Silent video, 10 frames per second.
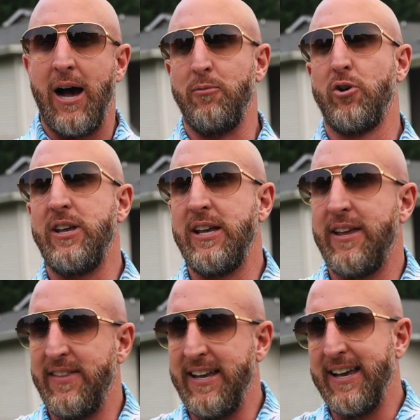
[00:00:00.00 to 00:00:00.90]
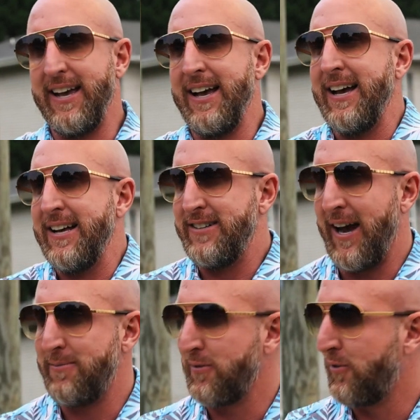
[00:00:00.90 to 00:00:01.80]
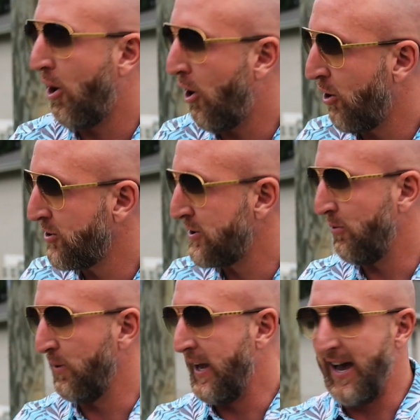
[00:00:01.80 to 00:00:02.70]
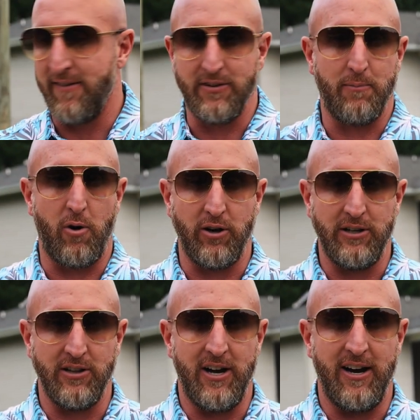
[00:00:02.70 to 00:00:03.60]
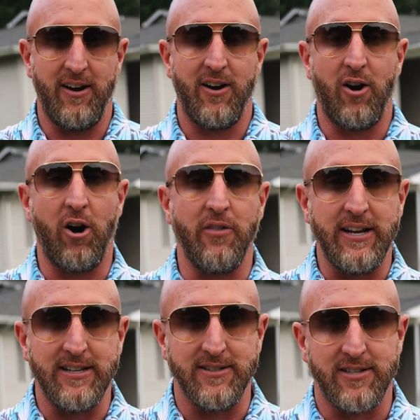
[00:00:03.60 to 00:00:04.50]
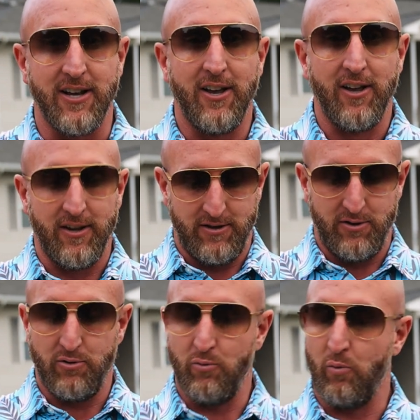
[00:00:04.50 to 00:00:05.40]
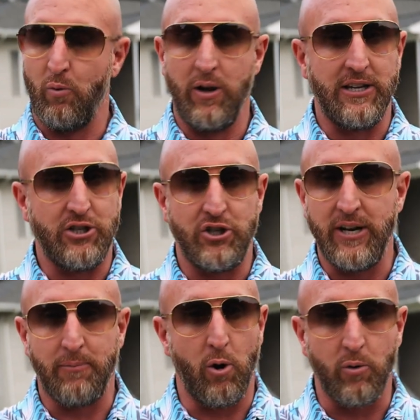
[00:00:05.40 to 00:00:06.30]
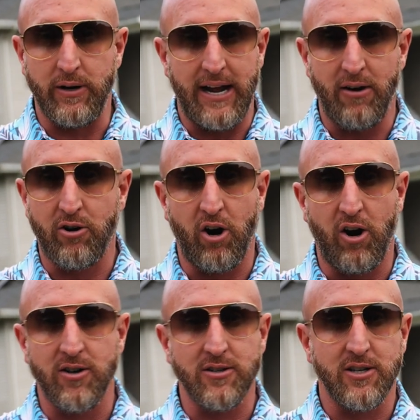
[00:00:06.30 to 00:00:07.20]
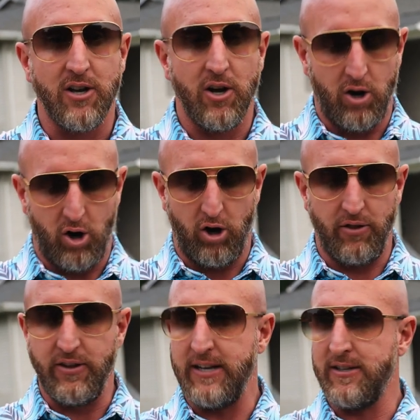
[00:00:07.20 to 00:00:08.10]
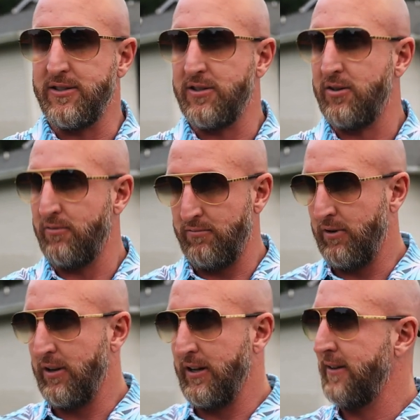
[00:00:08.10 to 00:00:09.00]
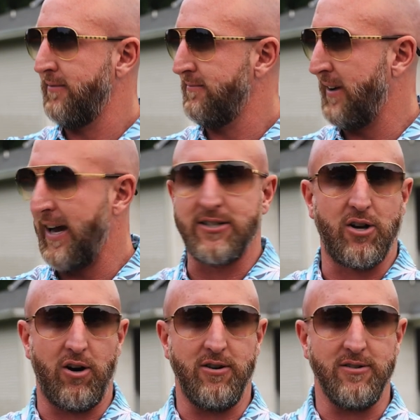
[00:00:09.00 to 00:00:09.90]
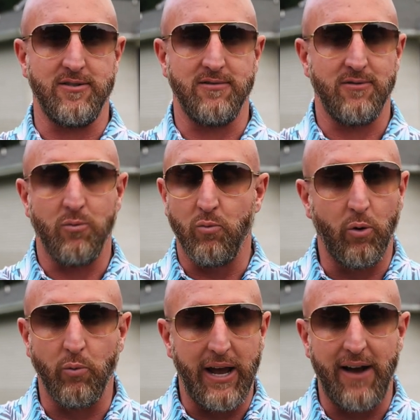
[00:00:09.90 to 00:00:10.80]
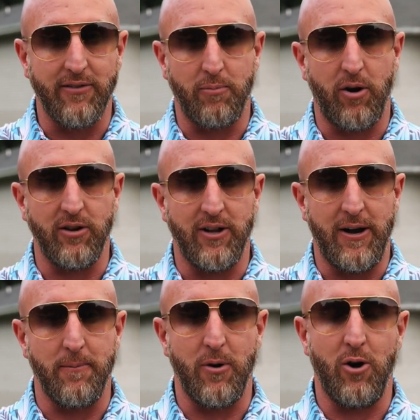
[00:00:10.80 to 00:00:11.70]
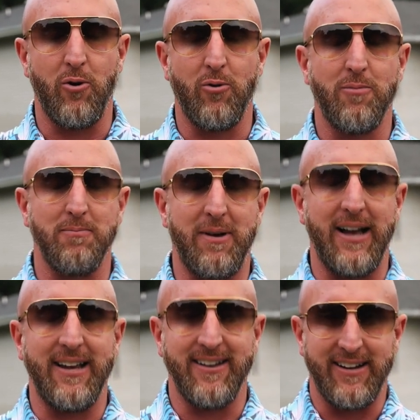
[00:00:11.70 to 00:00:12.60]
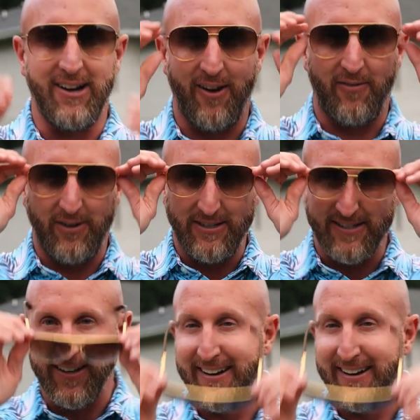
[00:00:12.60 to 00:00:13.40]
I'm looking at the types of cars that we have in the parking lot. Are these really shitty broken down cars? Are these really nice cars? What do we have? Oh my God, Chris.